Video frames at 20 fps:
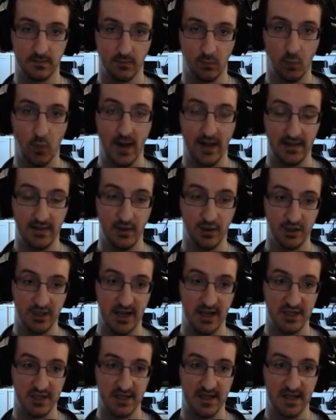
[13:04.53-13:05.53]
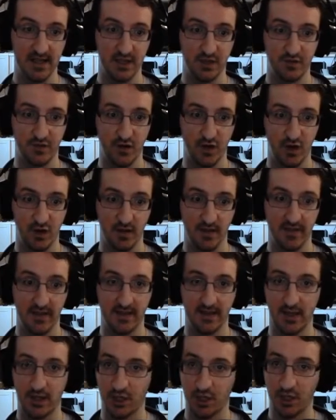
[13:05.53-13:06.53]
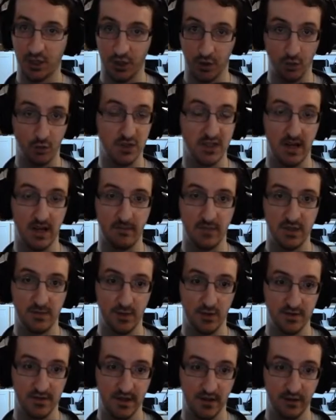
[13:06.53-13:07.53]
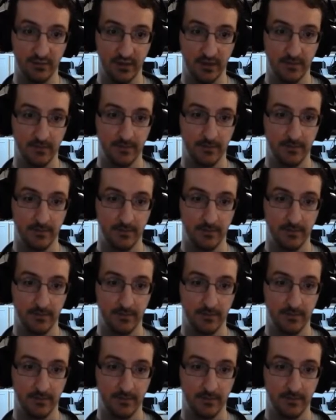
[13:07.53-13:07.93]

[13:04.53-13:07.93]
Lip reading: while you're charging Hellish Fall and then get a huge damage boost out of it.